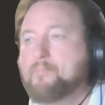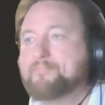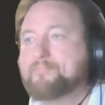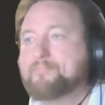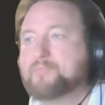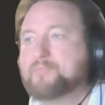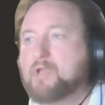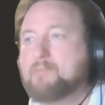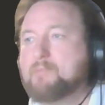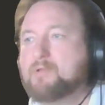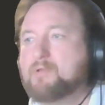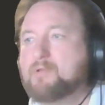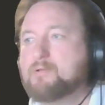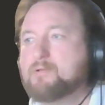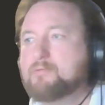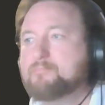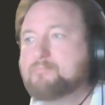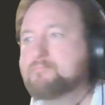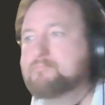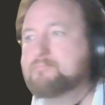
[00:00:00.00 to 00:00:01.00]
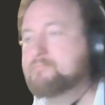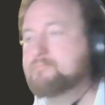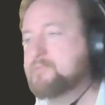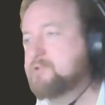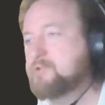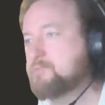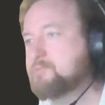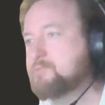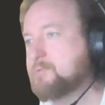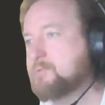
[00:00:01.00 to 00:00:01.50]
I mean, this is
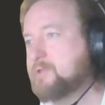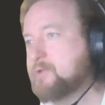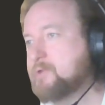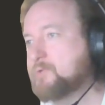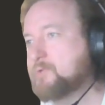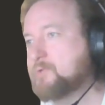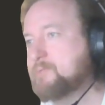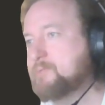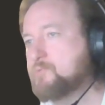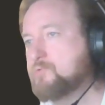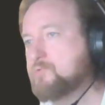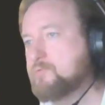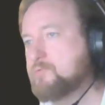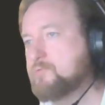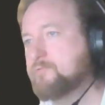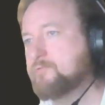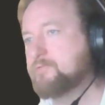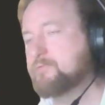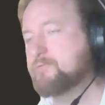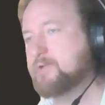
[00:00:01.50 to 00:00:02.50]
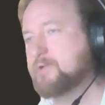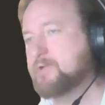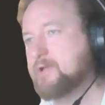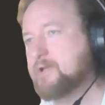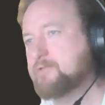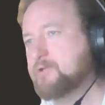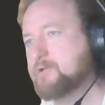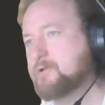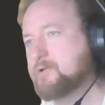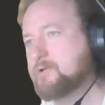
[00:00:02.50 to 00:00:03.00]
probably the only move. I guess I
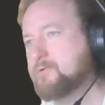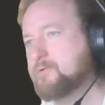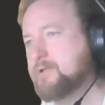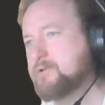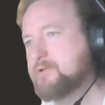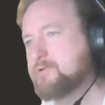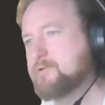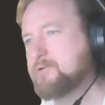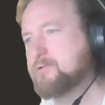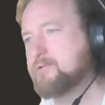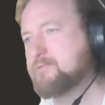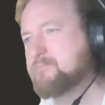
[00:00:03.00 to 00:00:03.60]
could go here.